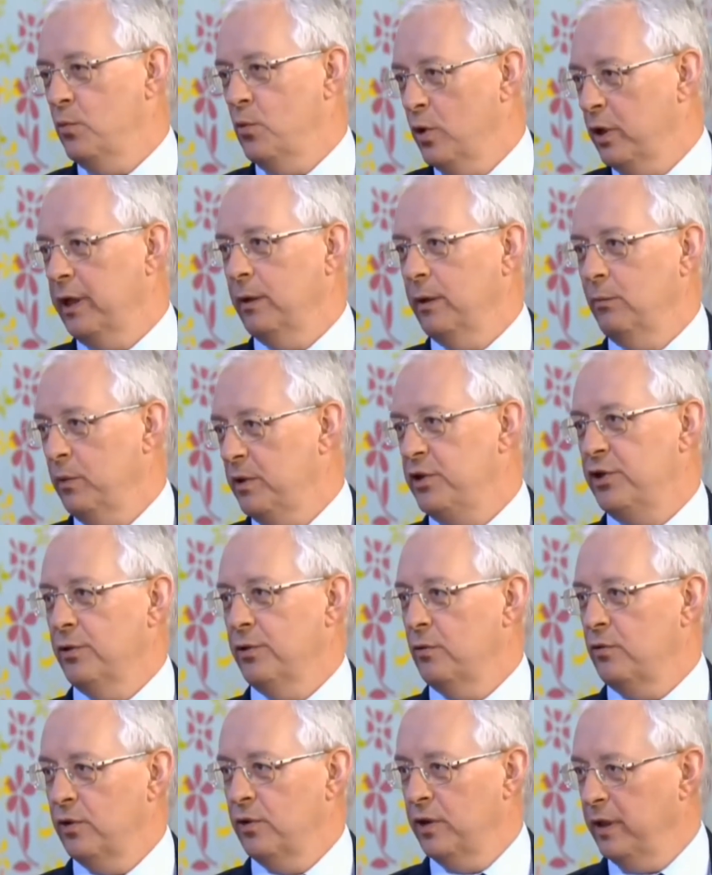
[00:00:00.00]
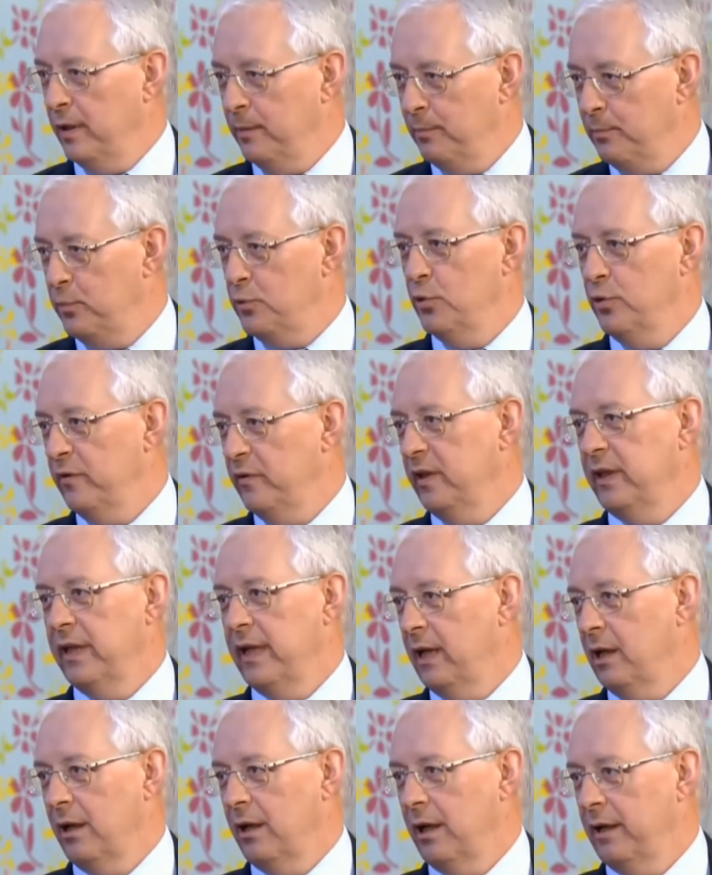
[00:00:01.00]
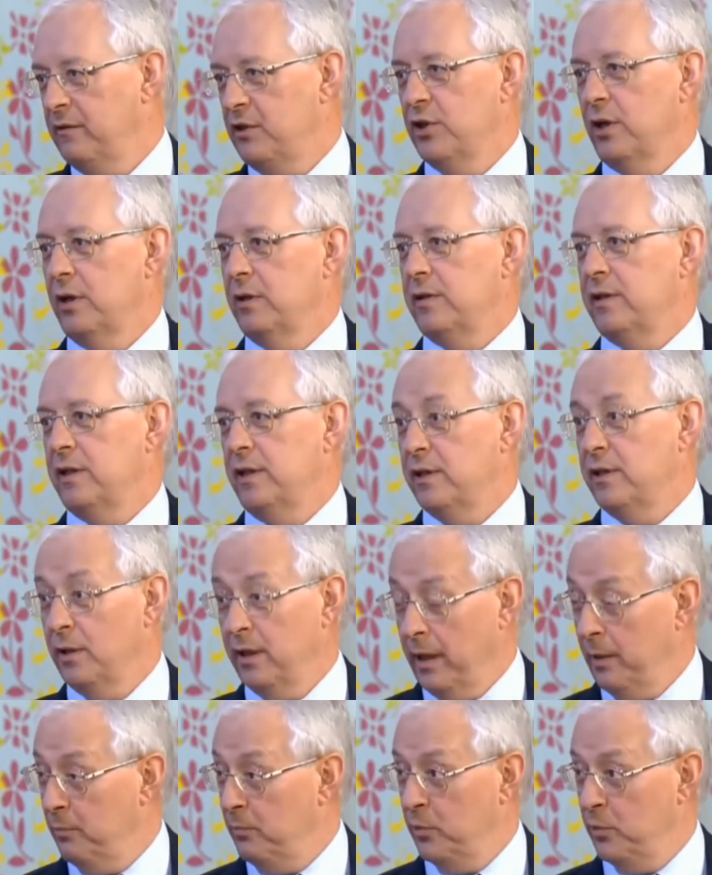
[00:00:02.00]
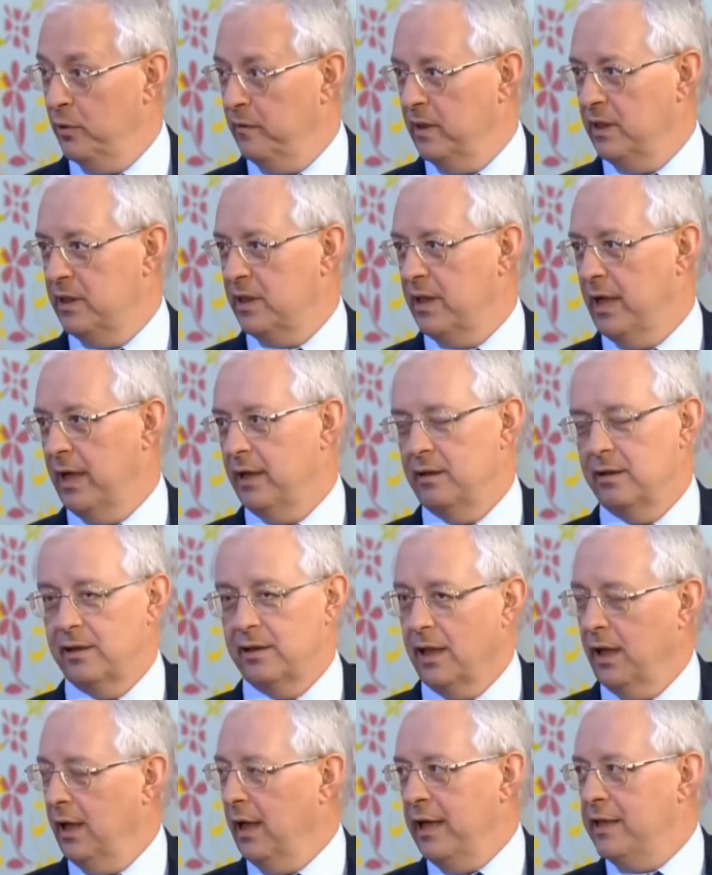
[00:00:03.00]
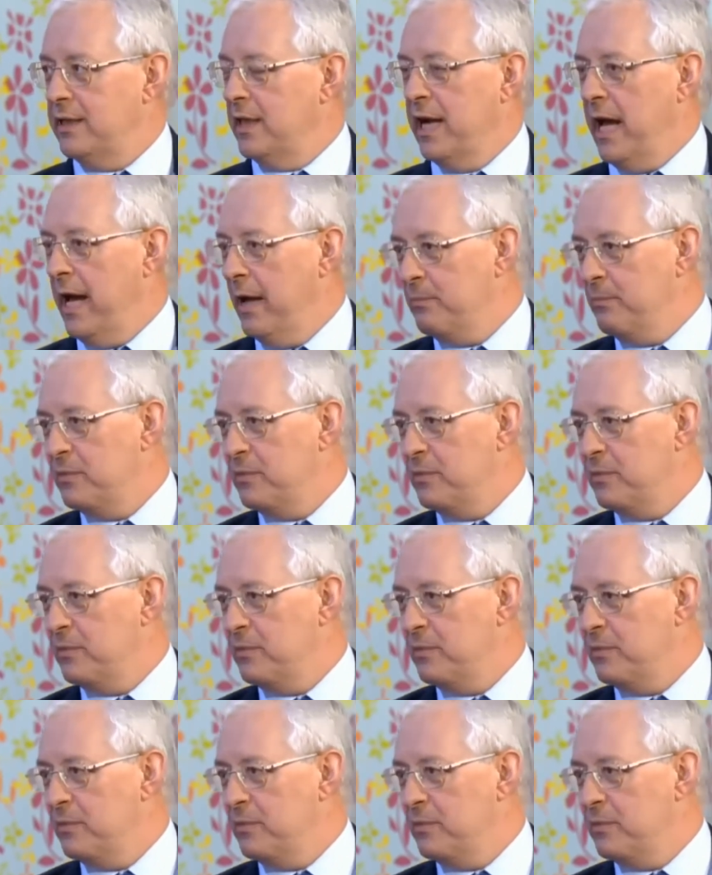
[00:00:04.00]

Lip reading: to working with children and improving their life chances and improving standards is an